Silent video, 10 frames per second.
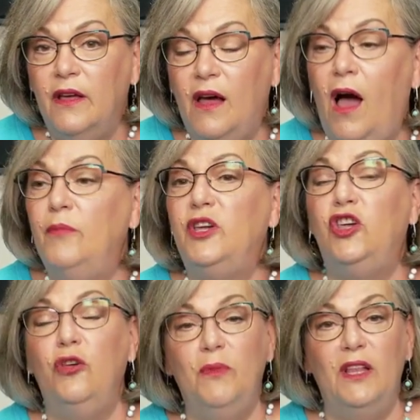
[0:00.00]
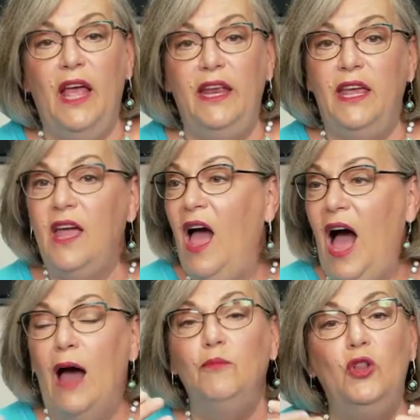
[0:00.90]
I'm accumulating.
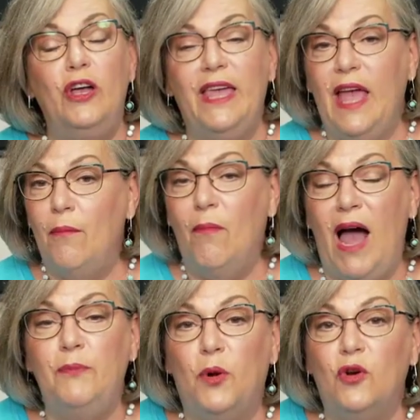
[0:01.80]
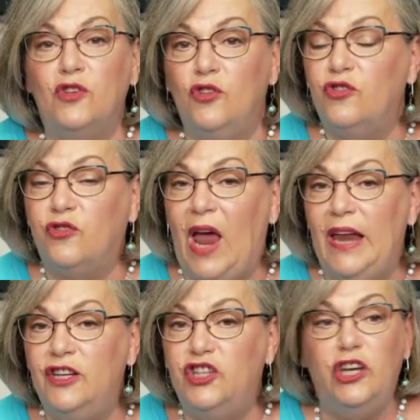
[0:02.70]
I'm looking at my personal
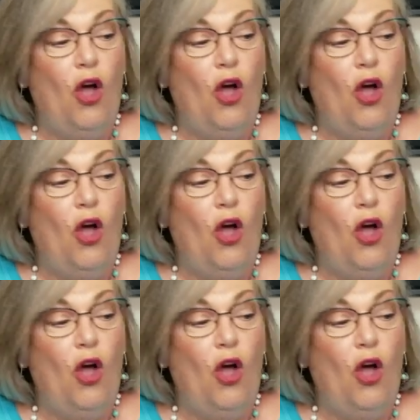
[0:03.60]
strategy.